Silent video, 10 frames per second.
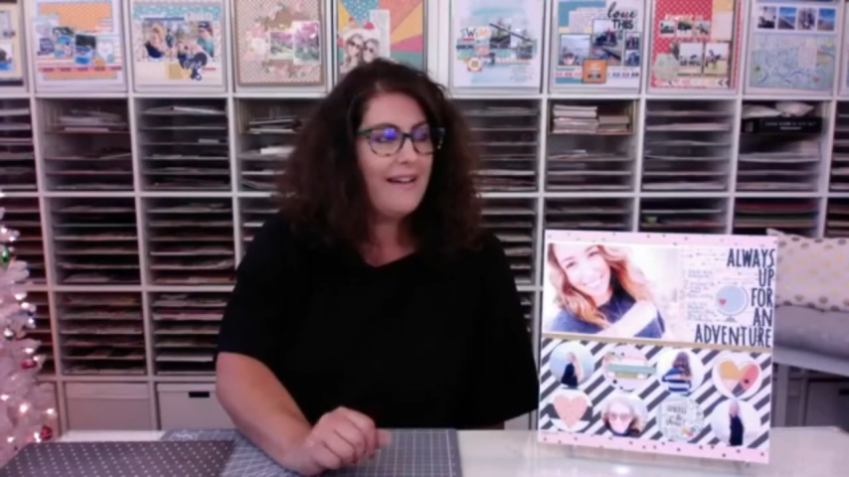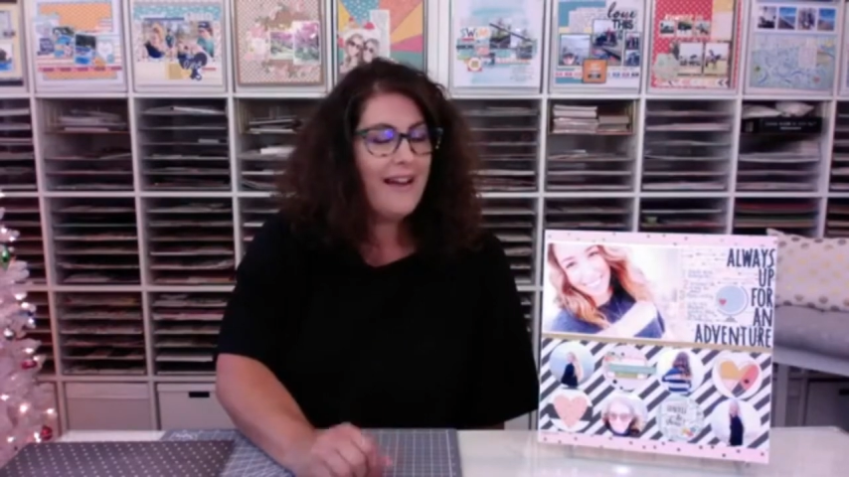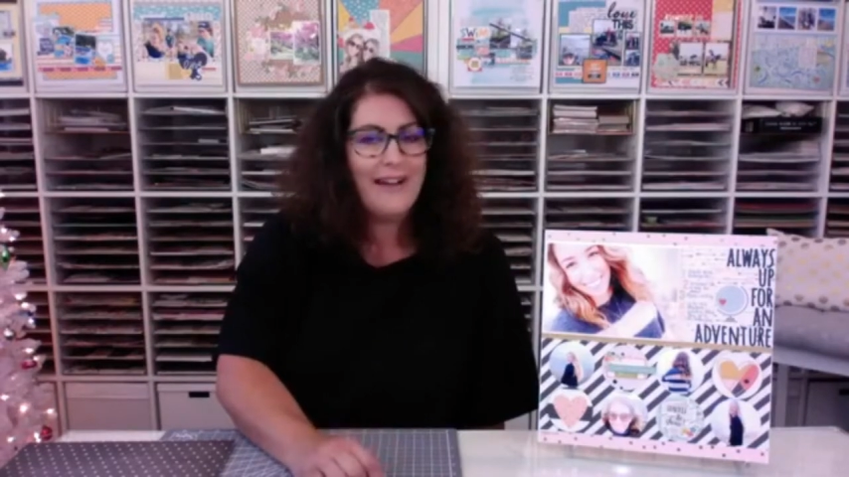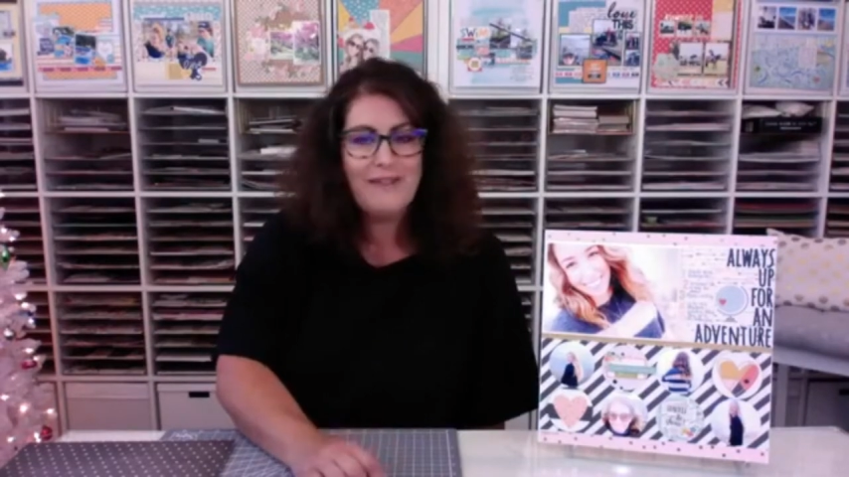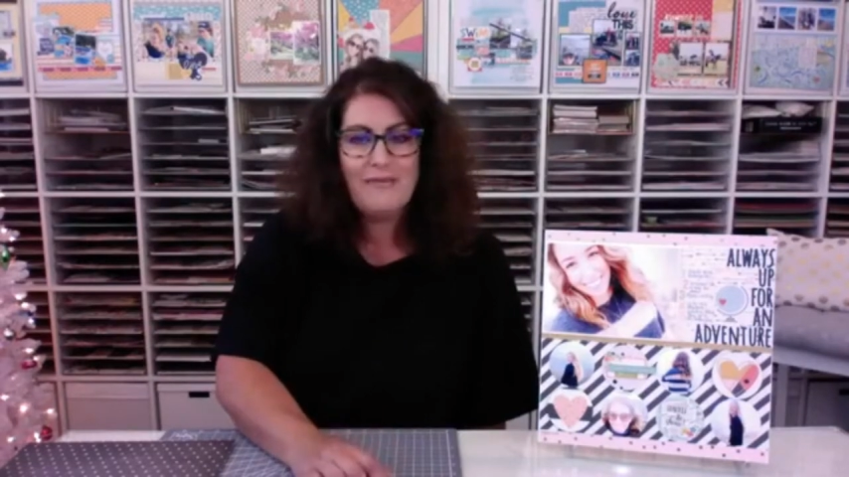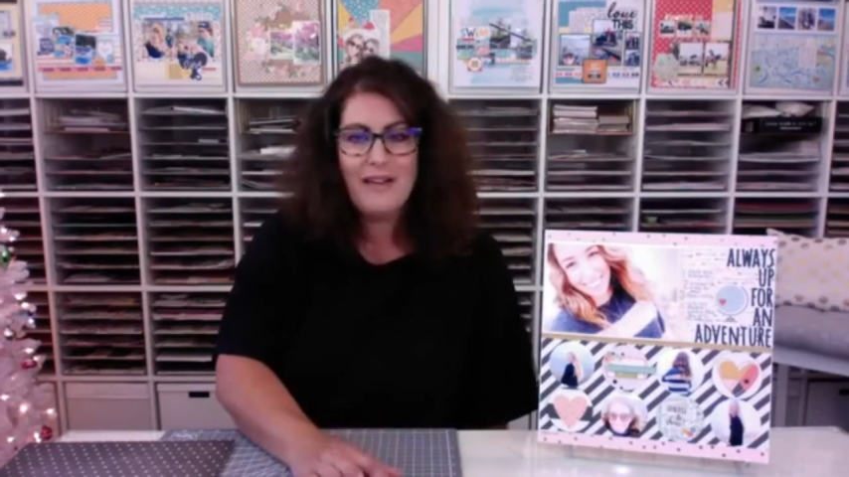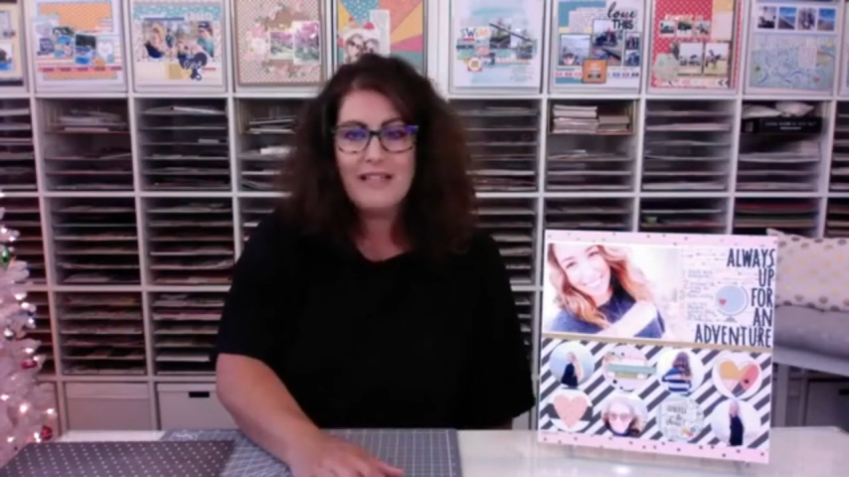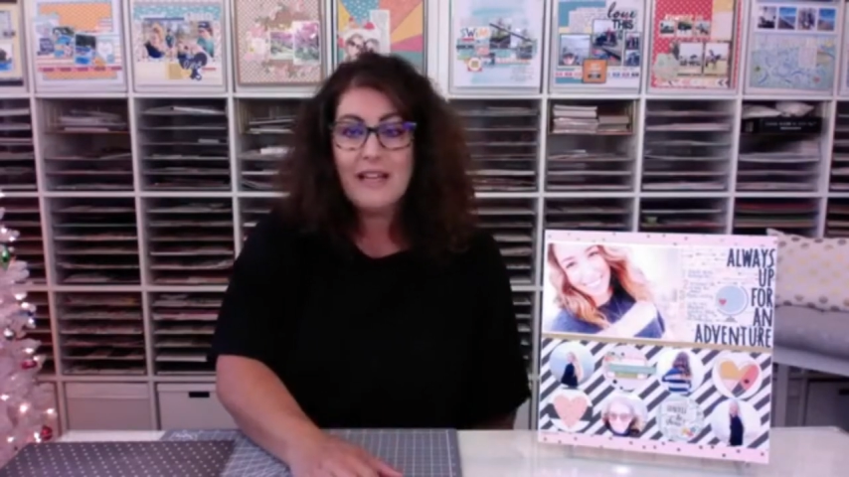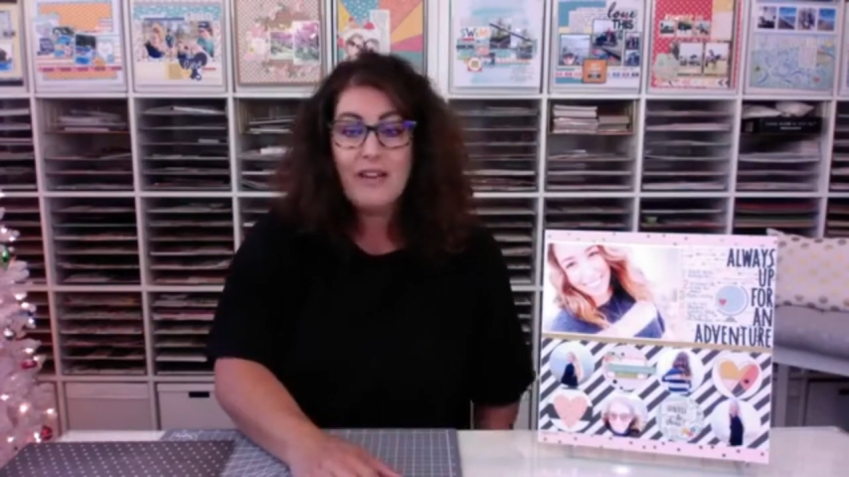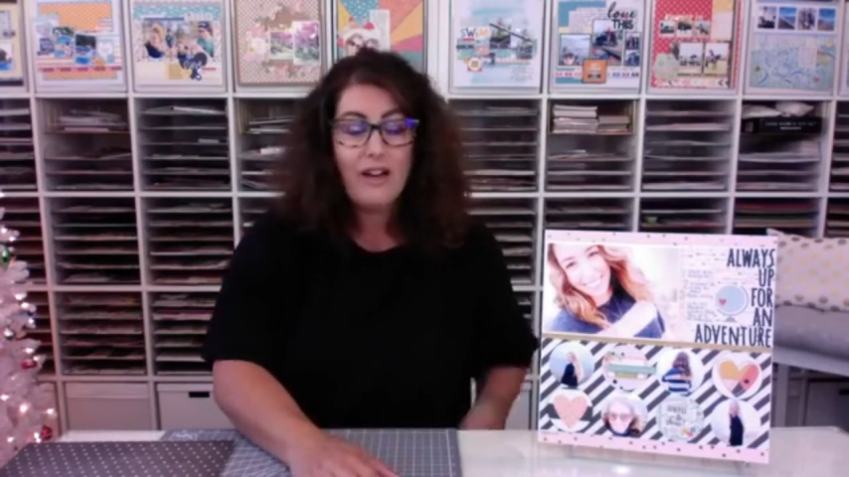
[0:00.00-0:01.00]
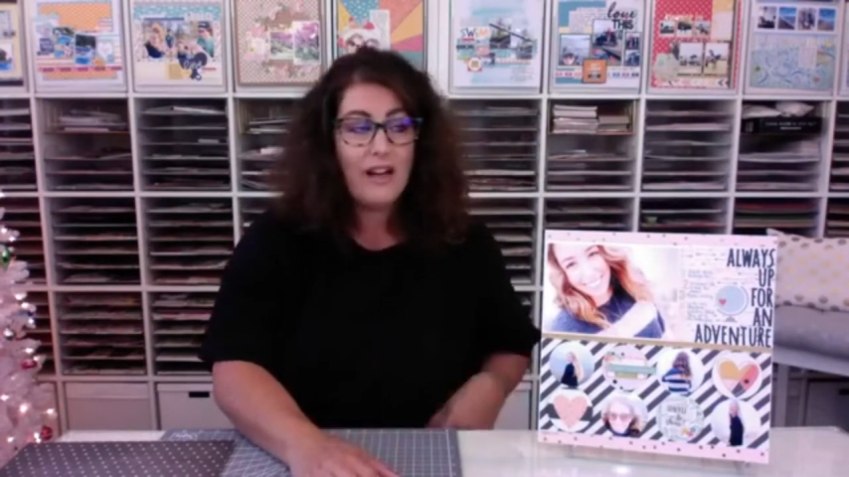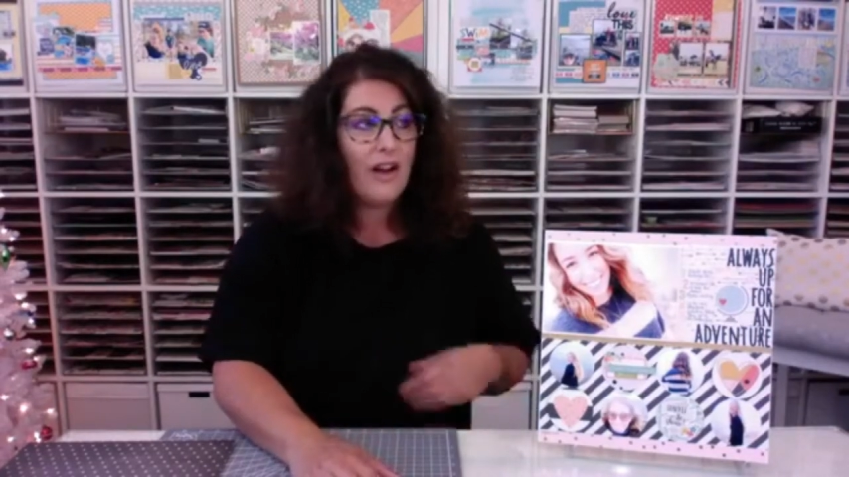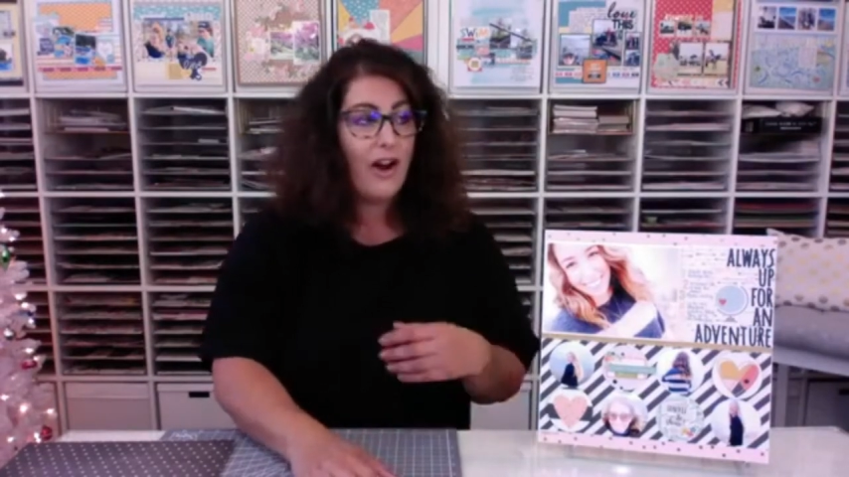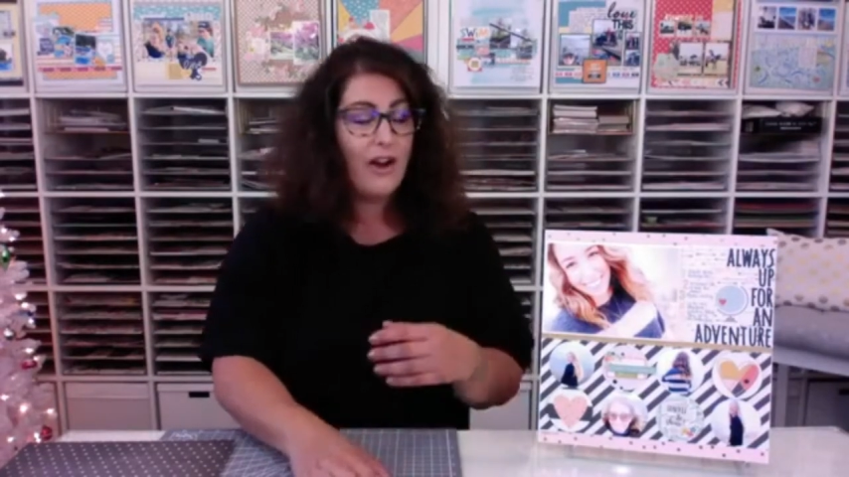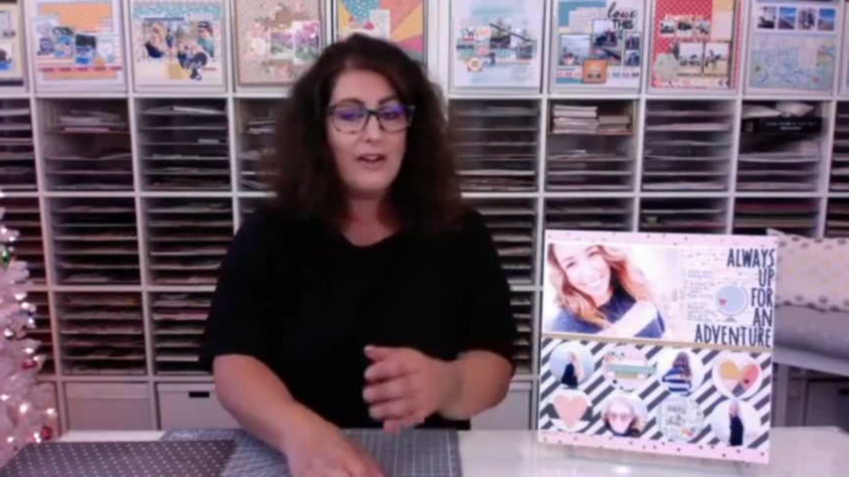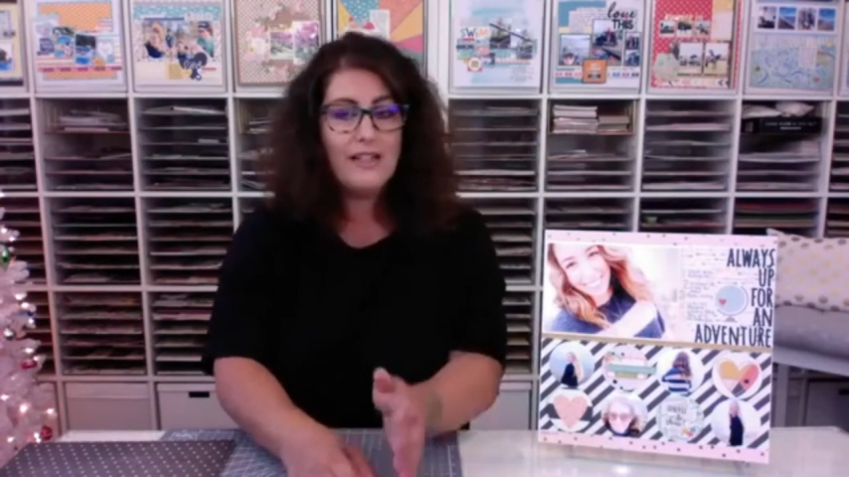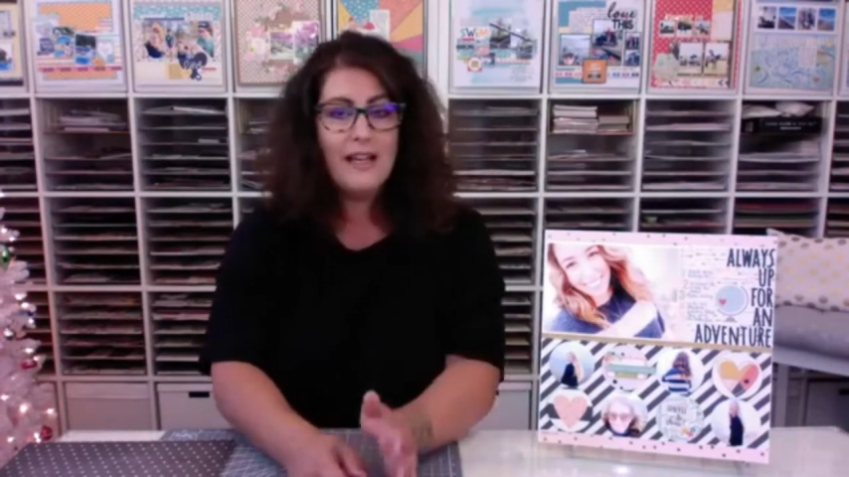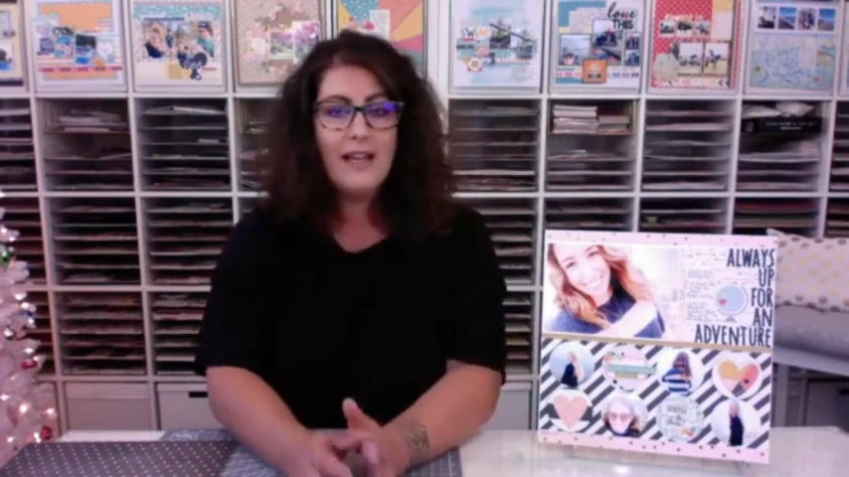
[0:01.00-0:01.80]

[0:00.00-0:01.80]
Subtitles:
didn't mind it. It rained hard.